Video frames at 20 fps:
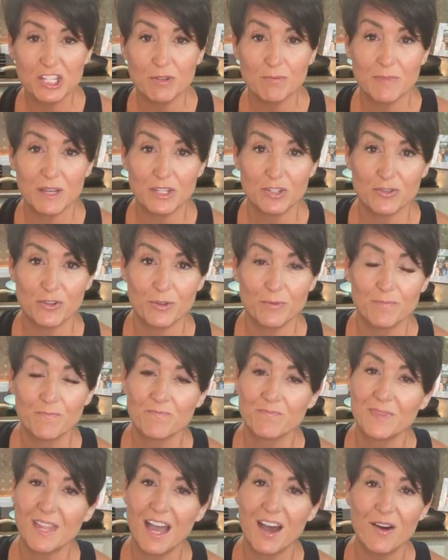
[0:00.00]
and mushroom.
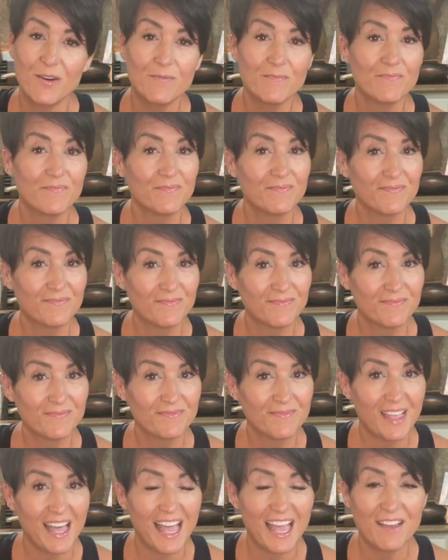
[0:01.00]
Now,
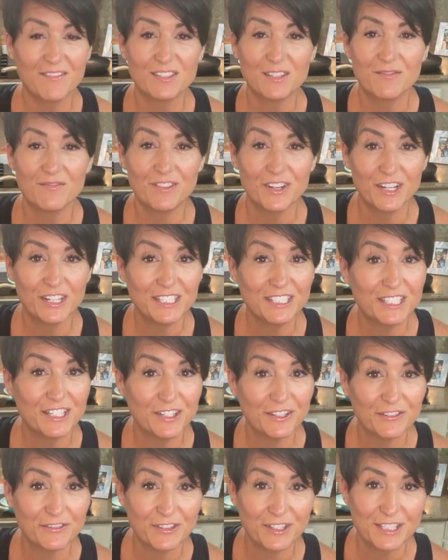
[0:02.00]
I have some very
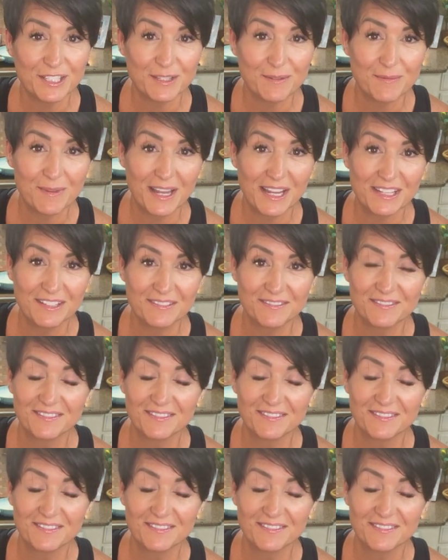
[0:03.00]
dear friends of mine,